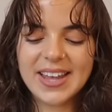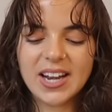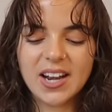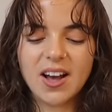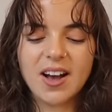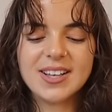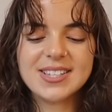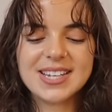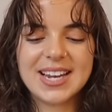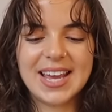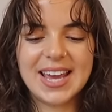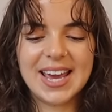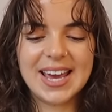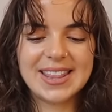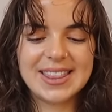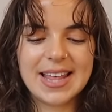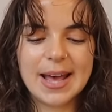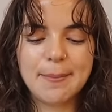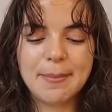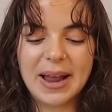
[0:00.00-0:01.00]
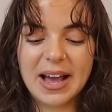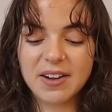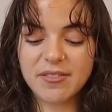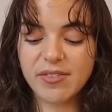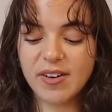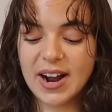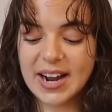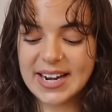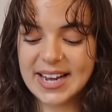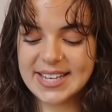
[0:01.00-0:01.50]
then lastly, in their Black
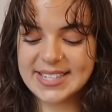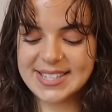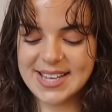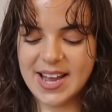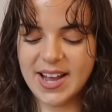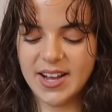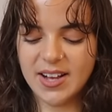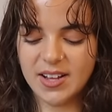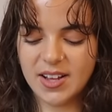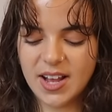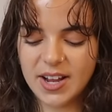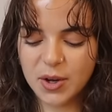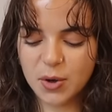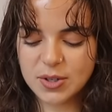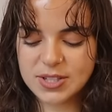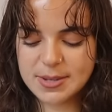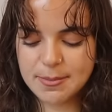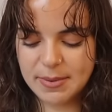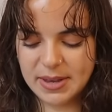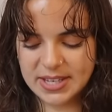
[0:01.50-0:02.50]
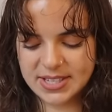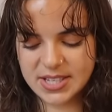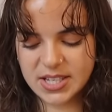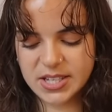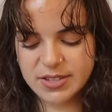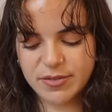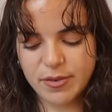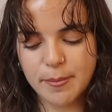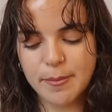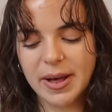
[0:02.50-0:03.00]
Friday sale, I got some
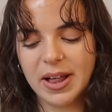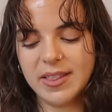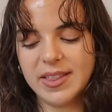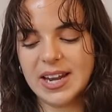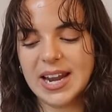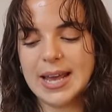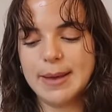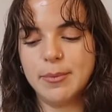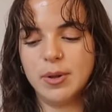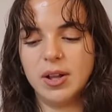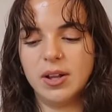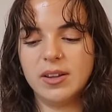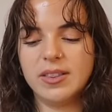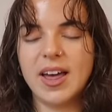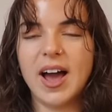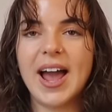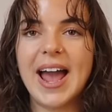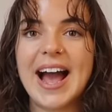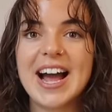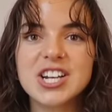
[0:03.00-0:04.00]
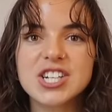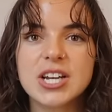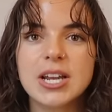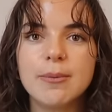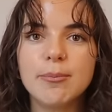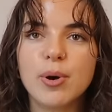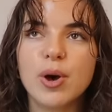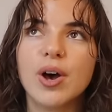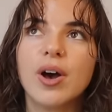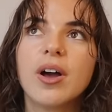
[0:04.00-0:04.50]
pieces from Belle the Label that I actually
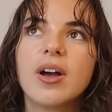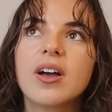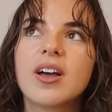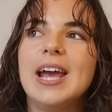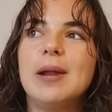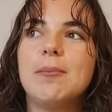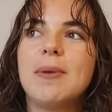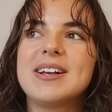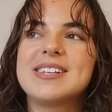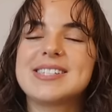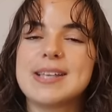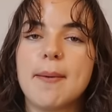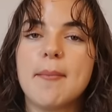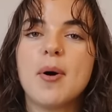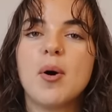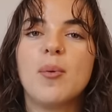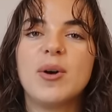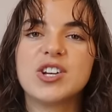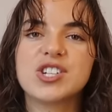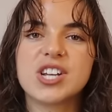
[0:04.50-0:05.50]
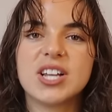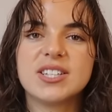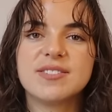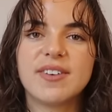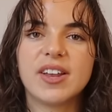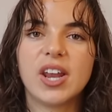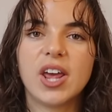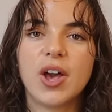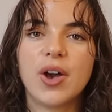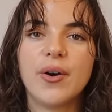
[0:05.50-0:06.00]
put in my summer wishlist
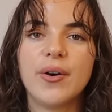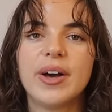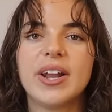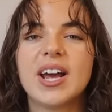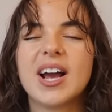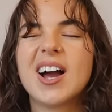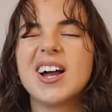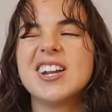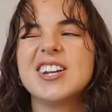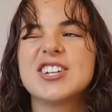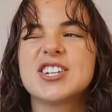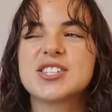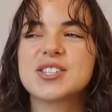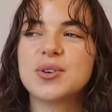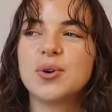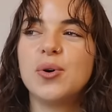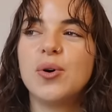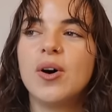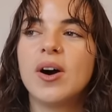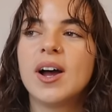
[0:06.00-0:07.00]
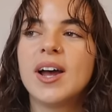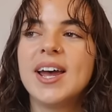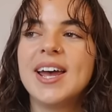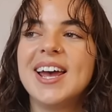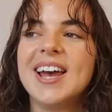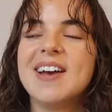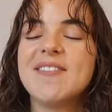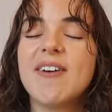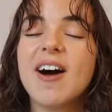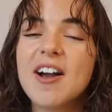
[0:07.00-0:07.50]
video. And I kind of just thought,
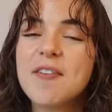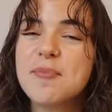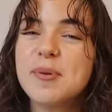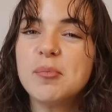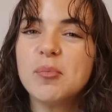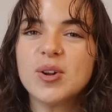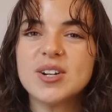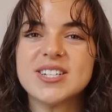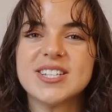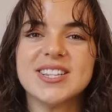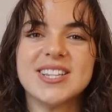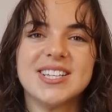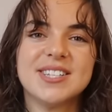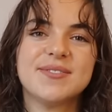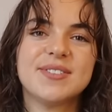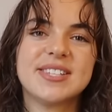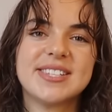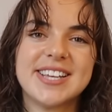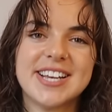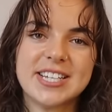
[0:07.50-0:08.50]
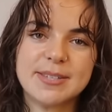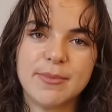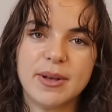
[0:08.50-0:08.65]
if I've been wanting these for 6